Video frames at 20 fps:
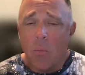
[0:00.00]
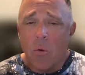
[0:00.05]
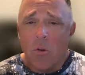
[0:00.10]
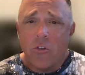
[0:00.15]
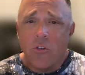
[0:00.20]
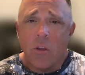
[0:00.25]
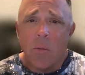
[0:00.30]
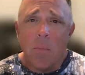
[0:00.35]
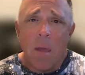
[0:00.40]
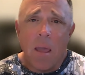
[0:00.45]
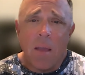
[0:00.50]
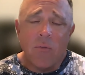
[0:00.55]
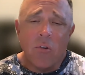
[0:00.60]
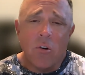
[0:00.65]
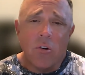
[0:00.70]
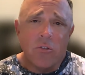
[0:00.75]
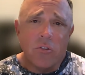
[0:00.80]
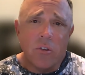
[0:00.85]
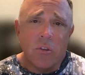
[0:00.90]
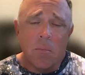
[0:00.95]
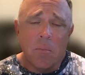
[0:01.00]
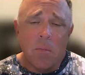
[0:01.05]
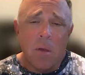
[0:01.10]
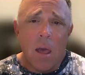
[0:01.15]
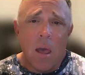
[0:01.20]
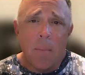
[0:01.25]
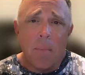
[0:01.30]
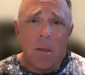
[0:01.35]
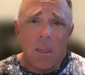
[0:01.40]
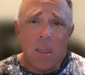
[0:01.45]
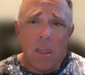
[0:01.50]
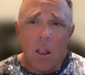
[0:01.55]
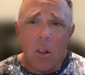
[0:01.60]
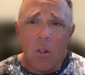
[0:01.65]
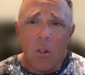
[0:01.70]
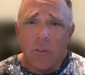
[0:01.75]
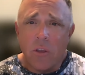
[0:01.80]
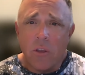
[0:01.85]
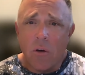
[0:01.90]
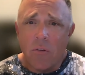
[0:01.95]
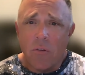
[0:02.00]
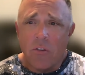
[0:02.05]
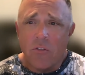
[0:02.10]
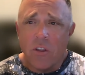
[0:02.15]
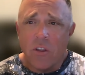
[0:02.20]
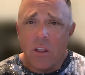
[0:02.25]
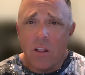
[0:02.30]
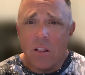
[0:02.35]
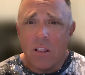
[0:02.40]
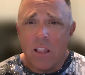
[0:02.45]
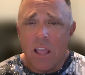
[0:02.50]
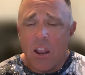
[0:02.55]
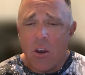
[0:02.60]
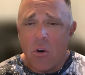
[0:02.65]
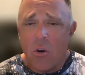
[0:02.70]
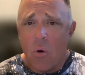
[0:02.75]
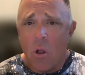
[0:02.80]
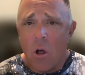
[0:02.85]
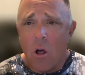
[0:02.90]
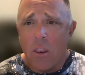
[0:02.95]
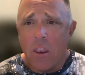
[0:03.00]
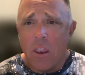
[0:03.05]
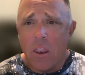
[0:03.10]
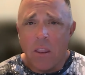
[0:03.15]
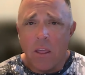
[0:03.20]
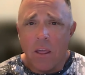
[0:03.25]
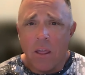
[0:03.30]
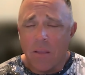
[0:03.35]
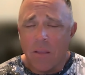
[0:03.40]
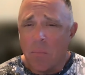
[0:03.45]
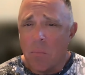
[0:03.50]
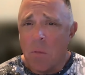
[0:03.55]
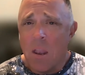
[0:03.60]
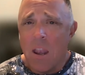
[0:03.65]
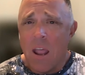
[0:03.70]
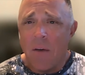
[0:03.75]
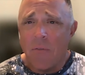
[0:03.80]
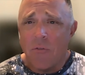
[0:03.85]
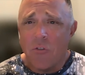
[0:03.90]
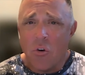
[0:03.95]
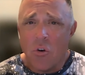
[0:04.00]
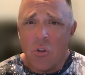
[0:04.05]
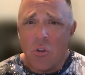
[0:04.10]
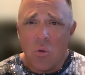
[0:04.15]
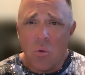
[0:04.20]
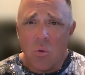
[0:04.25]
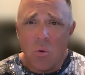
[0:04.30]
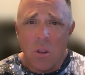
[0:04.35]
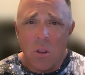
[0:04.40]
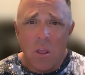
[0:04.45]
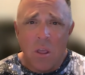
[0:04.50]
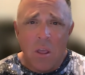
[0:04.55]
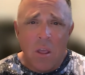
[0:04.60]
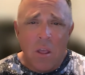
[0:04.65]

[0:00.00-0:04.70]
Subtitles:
which can make for some epic yellowtail fishing later on in like mid-afternoon.